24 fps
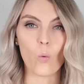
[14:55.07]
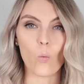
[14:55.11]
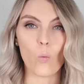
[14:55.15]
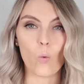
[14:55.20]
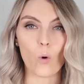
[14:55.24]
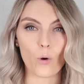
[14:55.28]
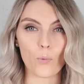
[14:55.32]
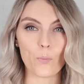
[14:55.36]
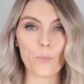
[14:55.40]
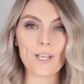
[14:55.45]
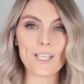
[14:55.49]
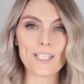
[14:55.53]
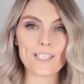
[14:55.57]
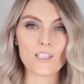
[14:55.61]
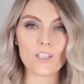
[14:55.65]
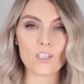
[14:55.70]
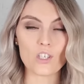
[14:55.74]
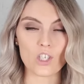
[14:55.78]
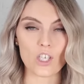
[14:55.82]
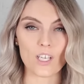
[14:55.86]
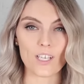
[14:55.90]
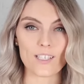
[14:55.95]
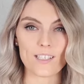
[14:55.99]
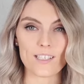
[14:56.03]
What we
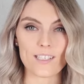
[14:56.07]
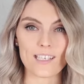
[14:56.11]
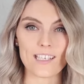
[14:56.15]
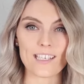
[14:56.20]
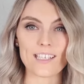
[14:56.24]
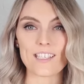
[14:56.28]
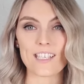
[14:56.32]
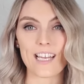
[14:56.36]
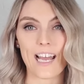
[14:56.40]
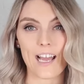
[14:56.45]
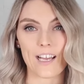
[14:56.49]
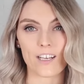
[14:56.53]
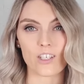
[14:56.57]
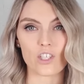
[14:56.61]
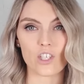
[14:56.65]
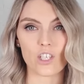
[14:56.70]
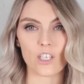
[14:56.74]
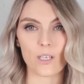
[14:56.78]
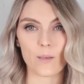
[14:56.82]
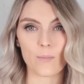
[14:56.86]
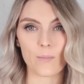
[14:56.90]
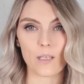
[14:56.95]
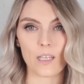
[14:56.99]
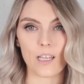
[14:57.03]
suggest is to
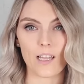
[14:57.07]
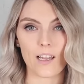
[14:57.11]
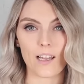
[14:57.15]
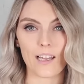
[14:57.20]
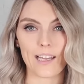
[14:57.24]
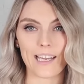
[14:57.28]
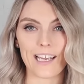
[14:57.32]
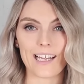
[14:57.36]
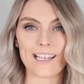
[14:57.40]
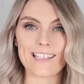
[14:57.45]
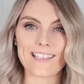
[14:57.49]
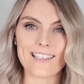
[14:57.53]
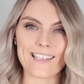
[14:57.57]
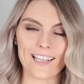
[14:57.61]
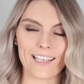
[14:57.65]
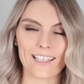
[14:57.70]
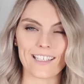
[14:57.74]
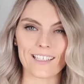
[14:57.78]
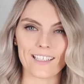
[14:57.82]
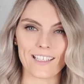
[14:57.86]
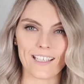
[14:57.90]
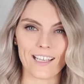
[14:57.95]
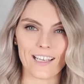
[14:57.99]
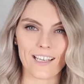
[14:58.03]
actually apply a
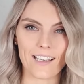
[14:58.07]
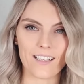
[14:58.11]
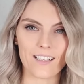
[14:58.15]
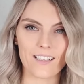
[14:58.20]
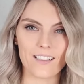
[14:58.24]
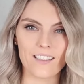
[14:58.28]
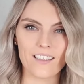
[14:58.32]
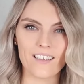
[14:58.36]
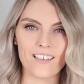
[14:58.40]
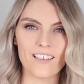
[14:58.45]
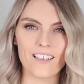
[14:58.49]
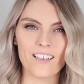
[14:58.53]
second layer.